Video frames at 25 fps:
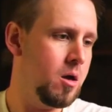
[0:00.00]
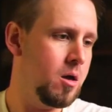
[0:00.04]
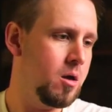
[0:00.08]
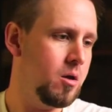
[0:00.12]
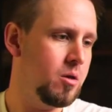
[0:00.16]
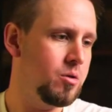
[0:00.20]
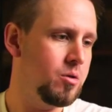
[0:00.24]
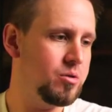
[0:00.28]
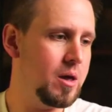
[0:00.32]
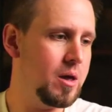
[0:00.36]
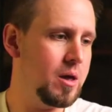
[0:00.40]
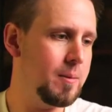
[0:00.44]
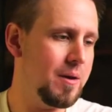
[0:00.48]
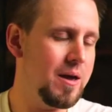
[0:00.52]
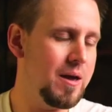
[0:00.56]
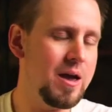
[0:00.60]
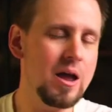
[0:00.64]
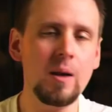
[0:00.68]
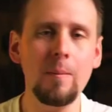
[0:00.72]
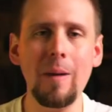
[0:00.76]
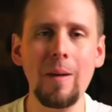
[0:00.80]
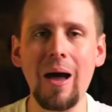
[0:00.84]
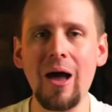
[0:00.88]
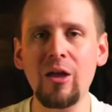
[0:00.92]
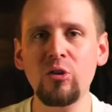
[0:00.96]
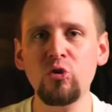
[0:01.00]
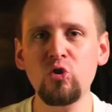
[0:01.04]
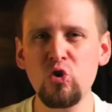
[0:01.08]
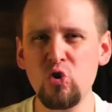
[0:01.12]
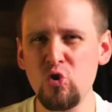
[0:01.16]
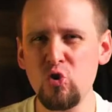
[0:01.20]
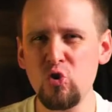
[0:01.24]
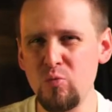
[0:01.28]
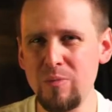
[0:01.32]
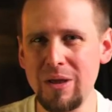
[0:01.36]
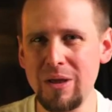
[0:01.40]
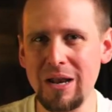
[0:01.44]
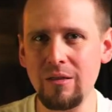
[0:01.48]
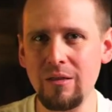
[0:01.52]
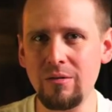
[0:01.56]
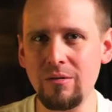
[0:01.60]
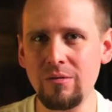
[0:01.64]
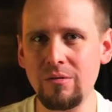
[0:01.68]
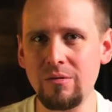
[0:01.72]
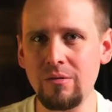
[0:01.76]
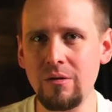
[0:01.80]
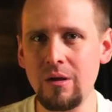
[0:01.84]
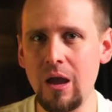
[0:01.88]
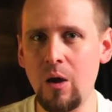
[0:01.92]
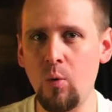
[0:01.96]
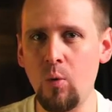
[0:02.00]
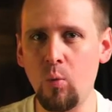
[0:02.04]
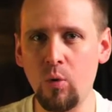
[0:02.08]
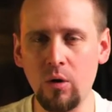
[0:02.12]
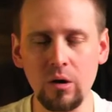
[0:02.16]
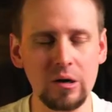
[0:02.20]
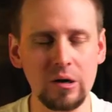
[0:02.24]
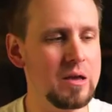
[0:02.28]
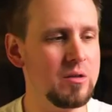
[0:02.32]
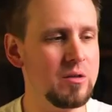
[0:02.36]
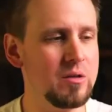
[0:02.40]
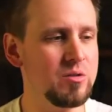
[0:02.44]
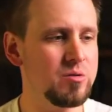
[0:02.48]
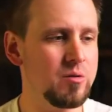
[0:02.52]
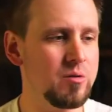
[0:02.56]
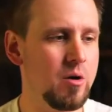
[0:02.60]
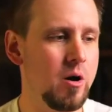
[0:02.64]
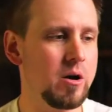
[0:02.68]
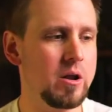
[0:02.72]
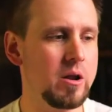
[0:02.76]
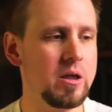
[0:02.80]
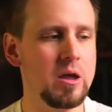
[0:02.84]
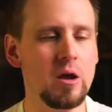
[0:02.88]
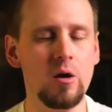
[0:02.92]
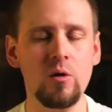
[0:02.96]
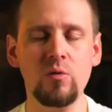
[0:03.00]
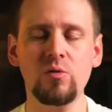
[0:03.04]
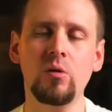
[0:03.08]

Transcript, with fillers: Skip ahead about two minutes, and we're going to get started here.